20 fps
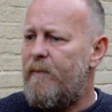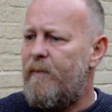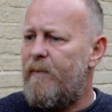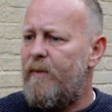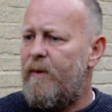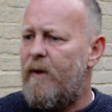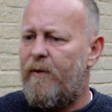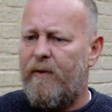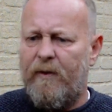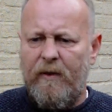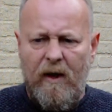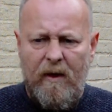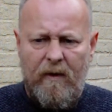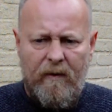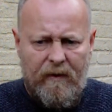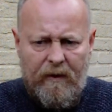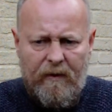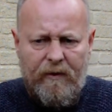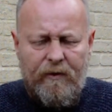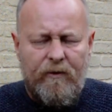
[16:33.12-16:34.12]

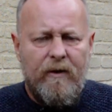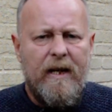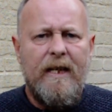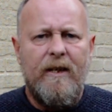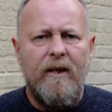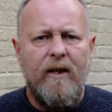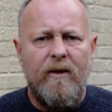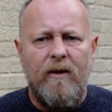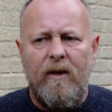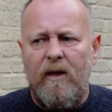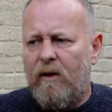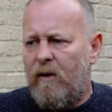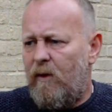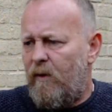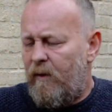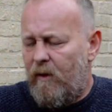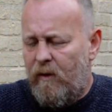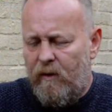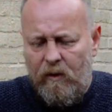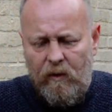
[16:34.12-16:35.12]
the 3 degree, or
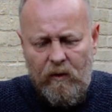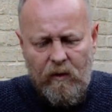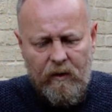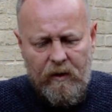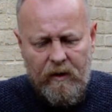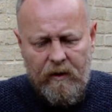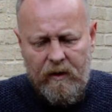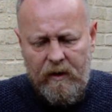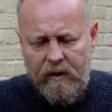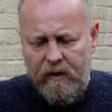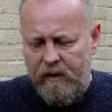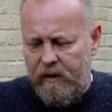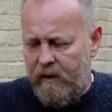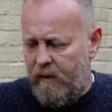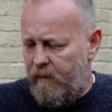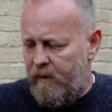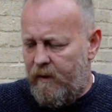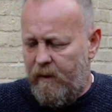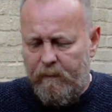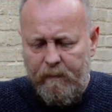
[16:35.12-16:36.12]

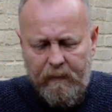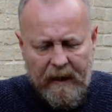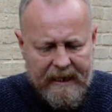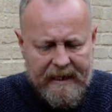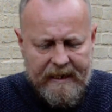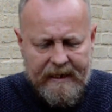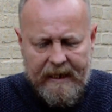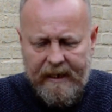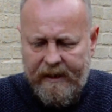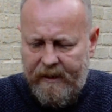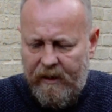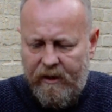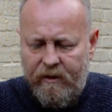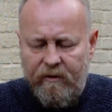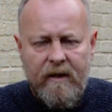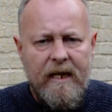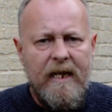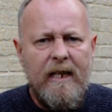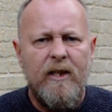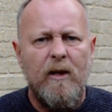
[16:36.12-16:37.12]
the basic
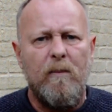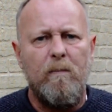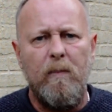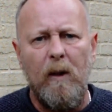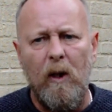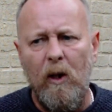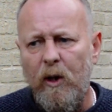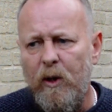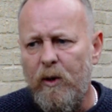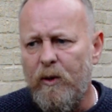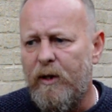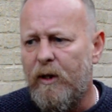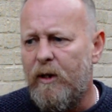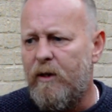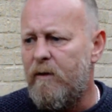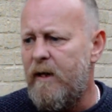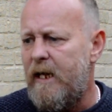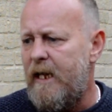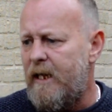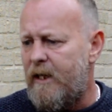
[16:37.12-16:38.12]
degrees are blue
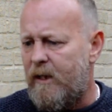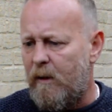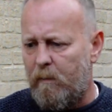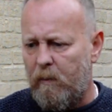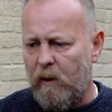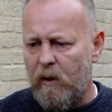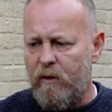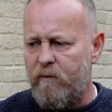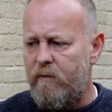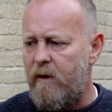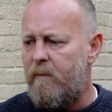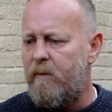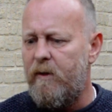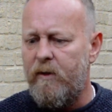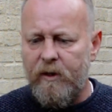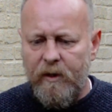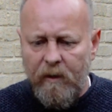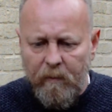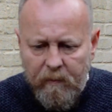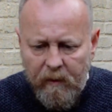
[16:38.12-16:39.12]
degrees, the blue
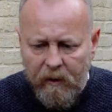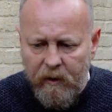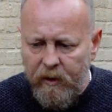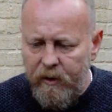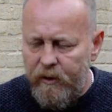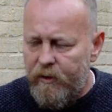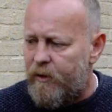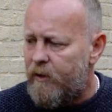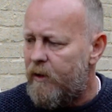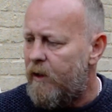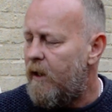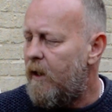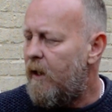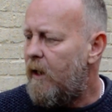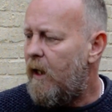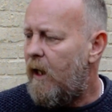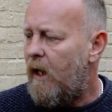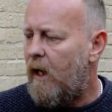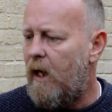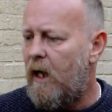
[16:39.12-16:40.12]
ribbons, the blues,
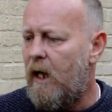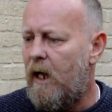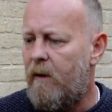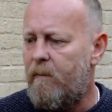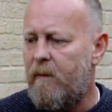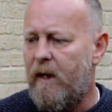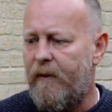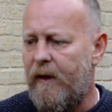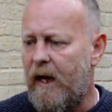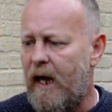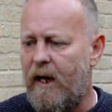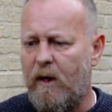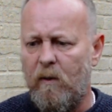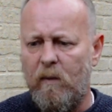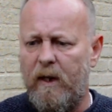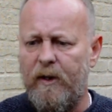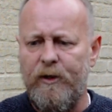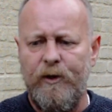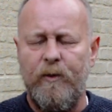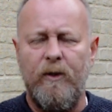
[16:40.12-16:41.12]
and they're the
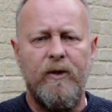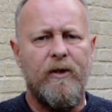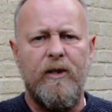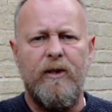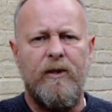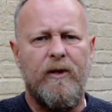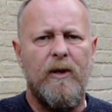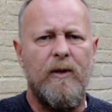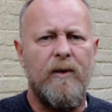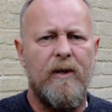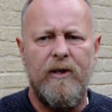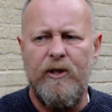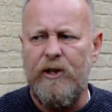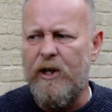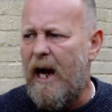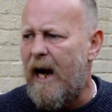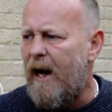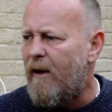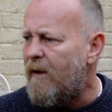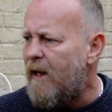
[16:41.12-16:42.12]
ones what just do the
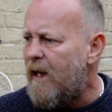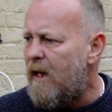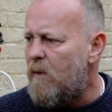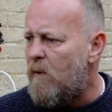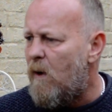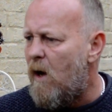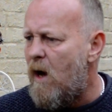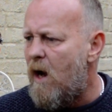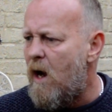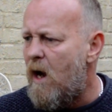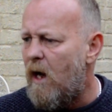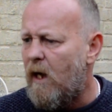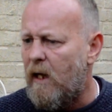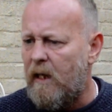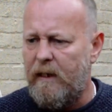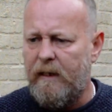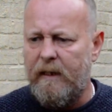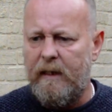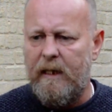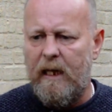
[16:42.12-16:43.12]
charity work,
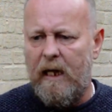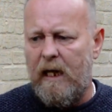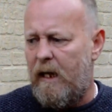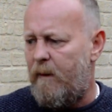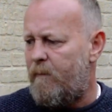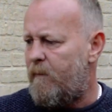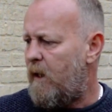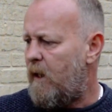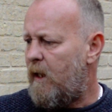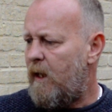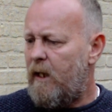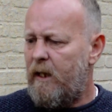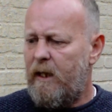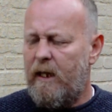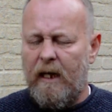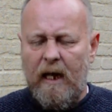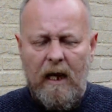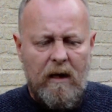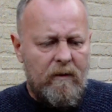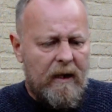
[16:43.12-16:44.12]
and
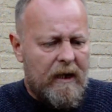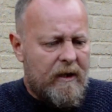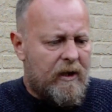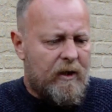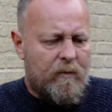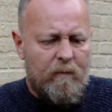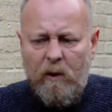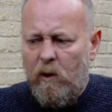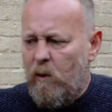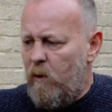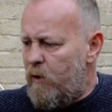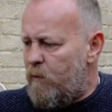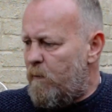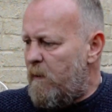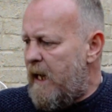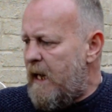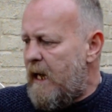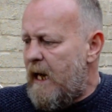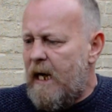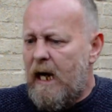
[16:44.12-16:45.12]
you know, they're just boys
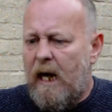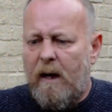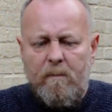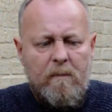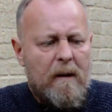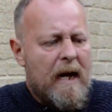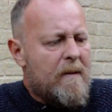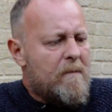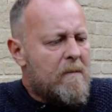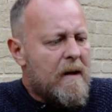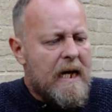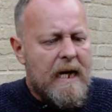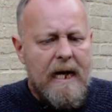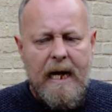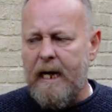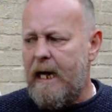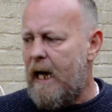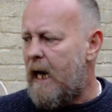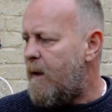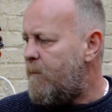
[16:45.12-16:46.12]
meeting up, men
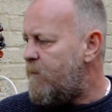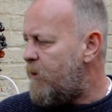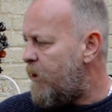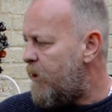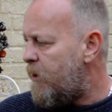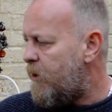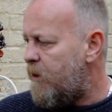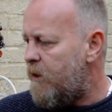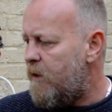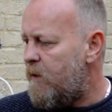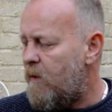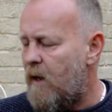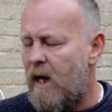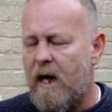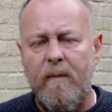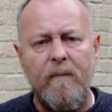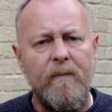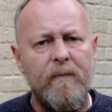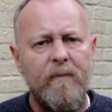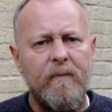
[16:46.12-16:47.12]
meeting up, just
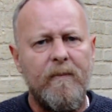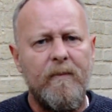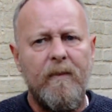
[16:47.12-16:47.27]
to